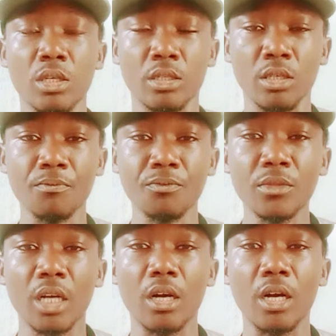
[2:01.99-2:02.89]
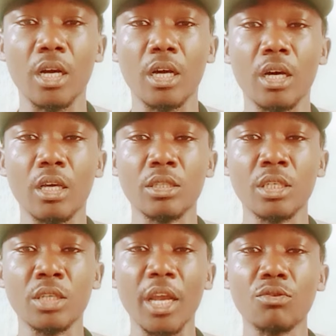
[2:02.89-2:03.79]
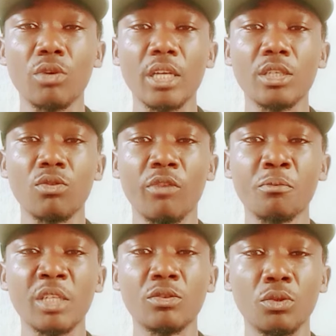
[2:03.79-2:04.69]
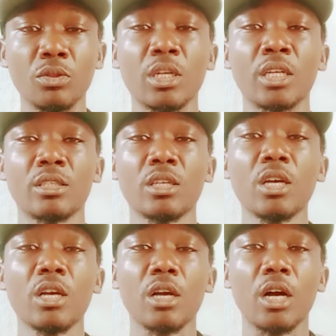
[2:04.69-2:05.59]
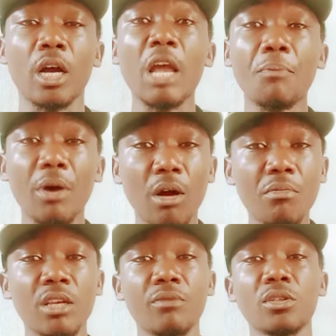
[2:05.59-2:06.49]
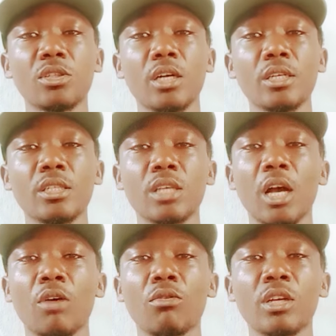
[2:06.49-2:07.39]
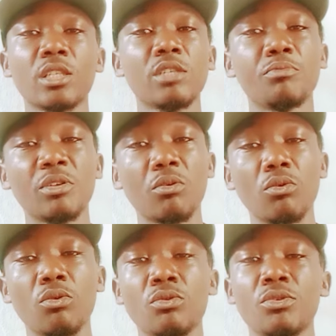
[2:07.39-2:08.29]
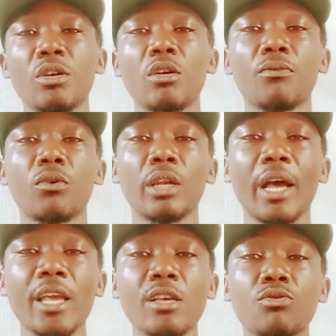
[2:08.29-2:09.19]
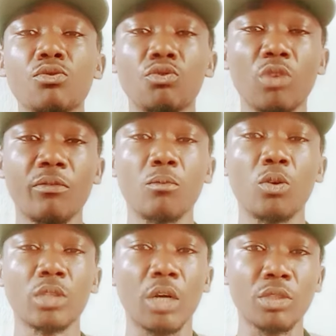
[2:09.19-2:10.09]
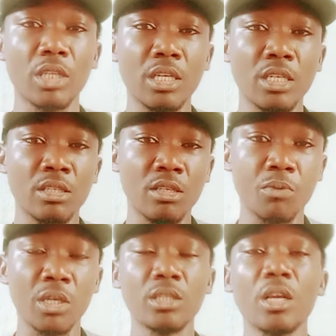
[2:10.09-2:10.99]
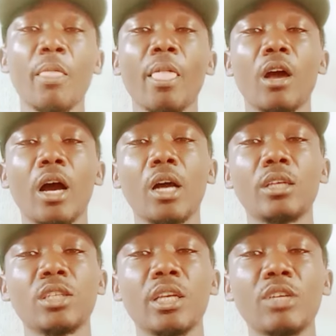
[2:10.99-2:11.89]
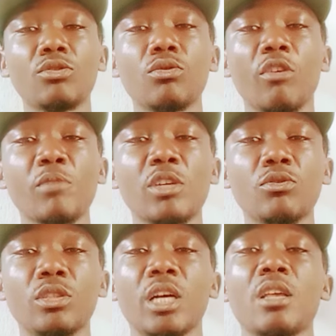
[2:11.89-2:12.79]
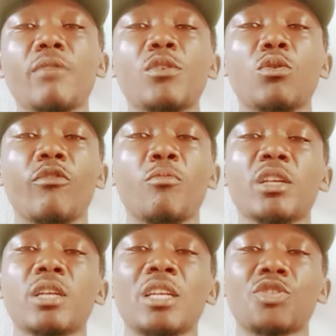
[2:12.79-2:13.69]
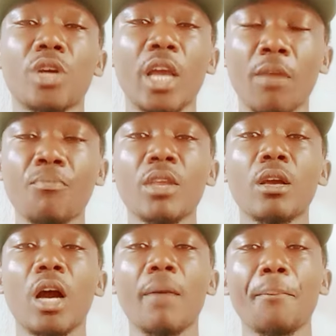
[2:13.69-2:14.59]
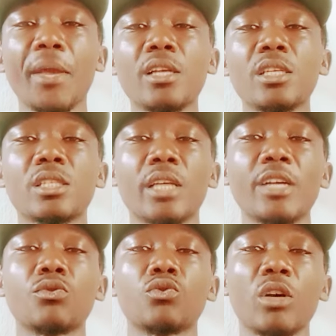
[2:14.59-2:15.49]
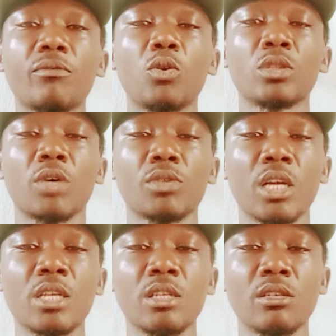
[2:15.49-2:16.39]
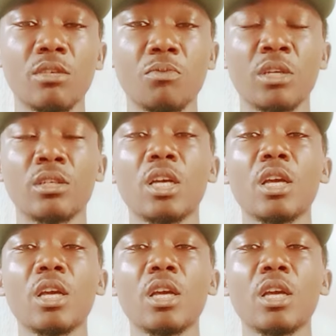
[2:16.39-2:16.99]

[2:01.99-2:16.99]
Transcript: that they tried to let the government know that Empower beneficiaries are currently being owed for 9 to 12 months outstanding stipend, and they let the government know that if the government can try and pay this 9 to 12 month outstanding stipend,